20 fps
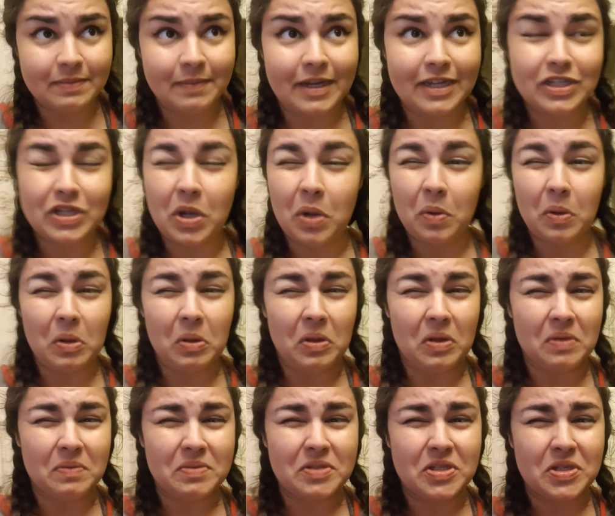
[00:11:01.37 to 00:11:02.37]
my total
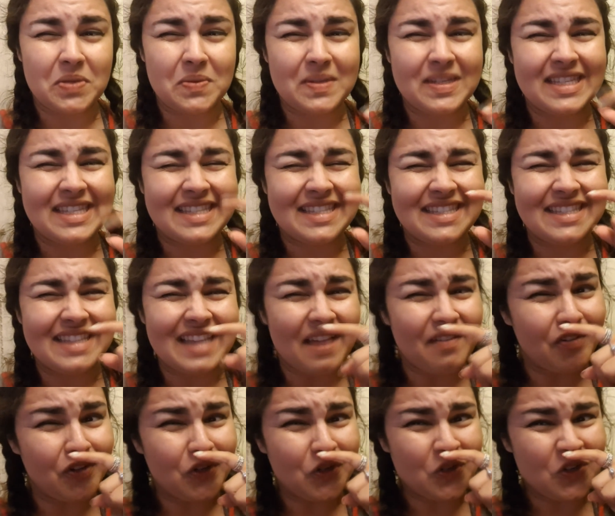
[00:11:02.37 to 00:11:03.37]
up to
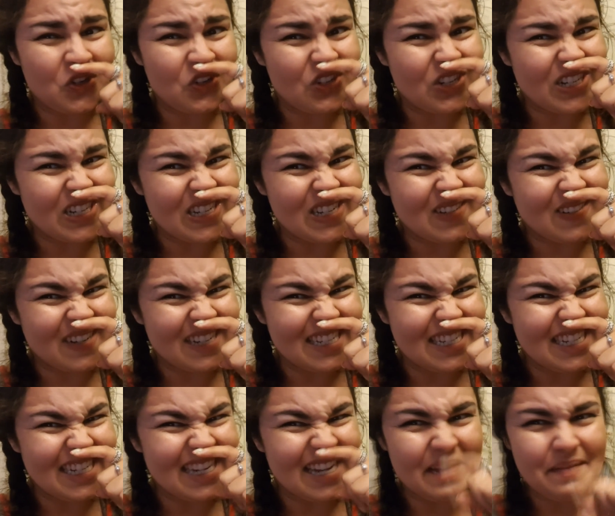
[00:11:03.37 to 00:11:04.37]

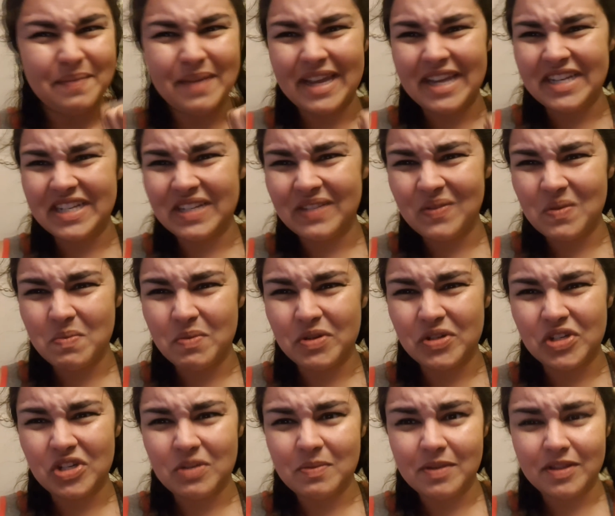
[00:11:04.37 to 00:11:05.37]
729 pages for
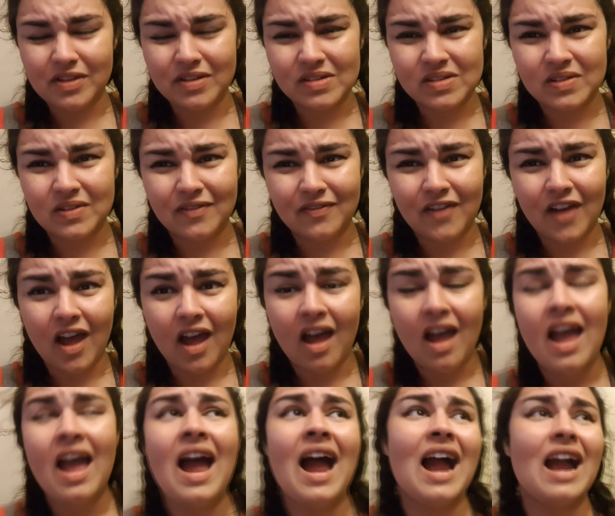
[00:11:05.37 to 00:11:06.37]
Booktubeathon so far.
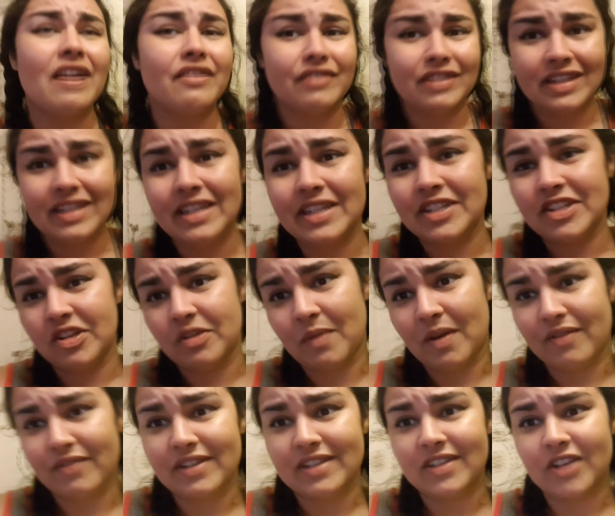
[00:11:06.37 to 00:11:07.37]
I really need to do
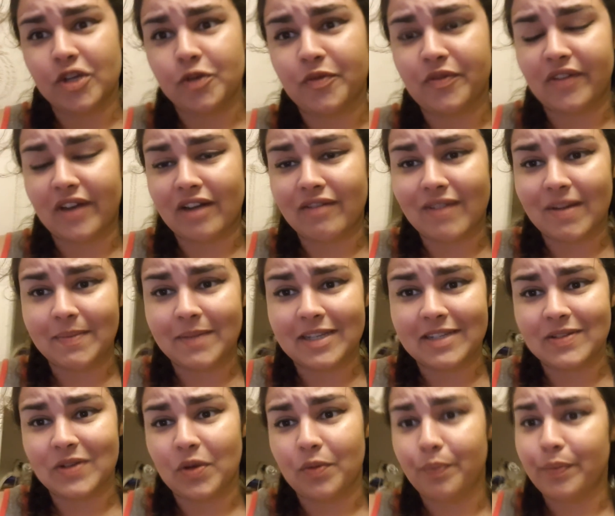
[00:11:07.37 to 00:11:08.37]
my research before I wrap
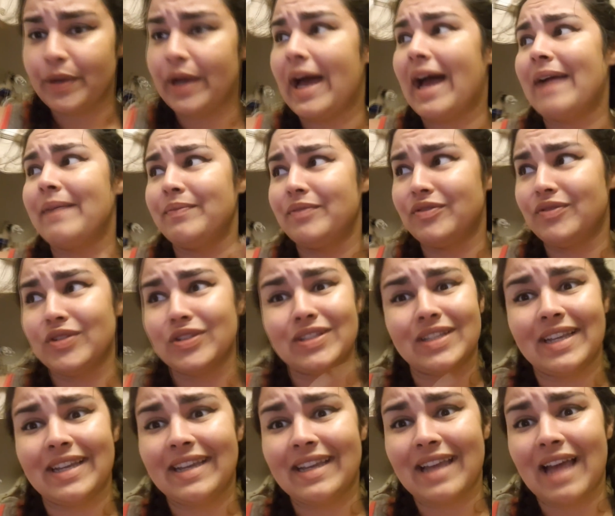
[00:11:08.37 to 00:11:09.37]
these up, but I'm just
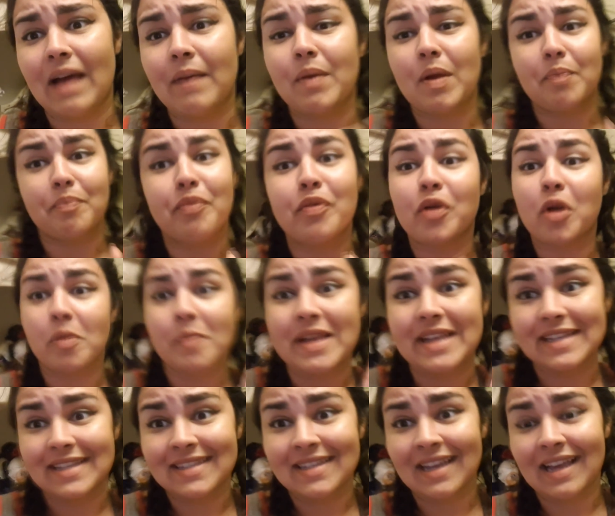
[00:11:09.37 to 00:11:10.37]
like, I
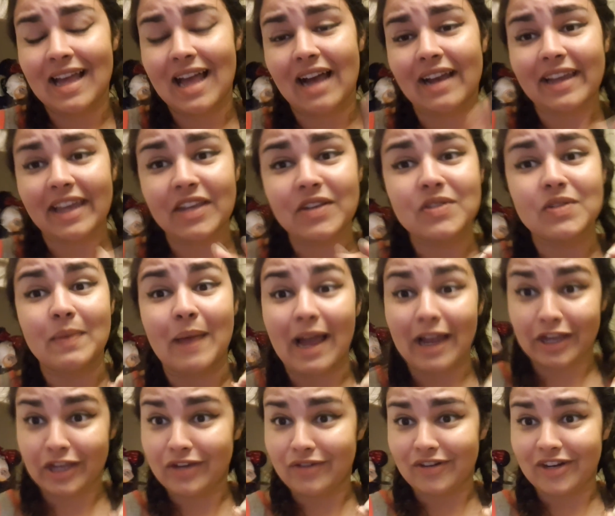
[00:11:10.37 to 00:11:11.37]
promise I'll get you some
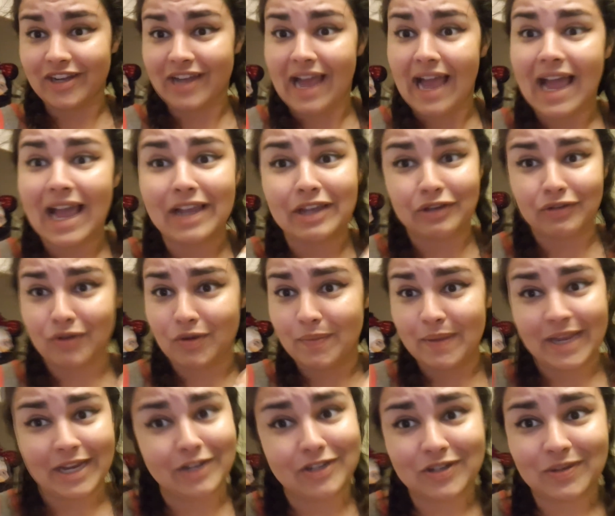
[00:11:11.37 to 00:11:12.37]
accurate
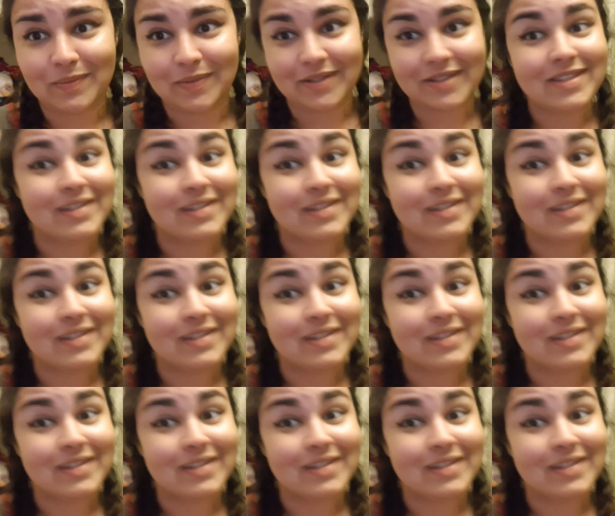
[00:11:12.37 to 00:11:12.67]
page numbers